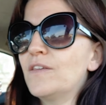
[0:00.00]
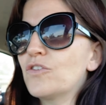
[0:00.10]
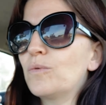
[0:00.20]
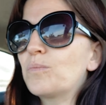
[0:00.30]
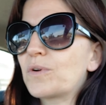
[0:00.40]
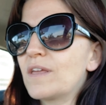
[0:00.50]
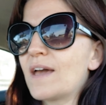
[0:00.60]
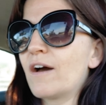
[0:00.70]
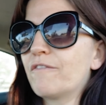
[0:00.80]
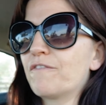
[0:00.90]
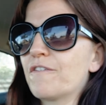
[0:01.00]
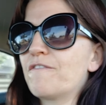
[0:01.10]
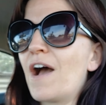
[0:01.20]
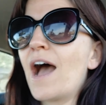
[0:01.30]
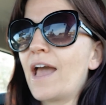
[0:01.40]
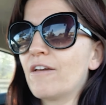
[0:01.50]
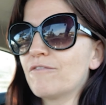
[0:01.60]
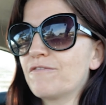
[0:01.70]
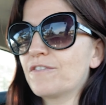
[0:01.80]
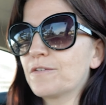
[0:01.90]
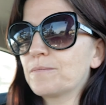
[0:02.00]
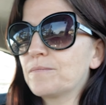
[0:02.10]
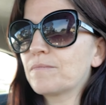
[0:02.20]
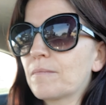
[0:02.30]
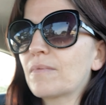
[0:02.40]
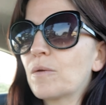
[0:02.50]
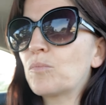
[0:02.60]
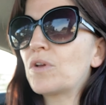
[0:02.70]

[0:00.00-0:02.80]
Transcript: then you'll breathe out for 5.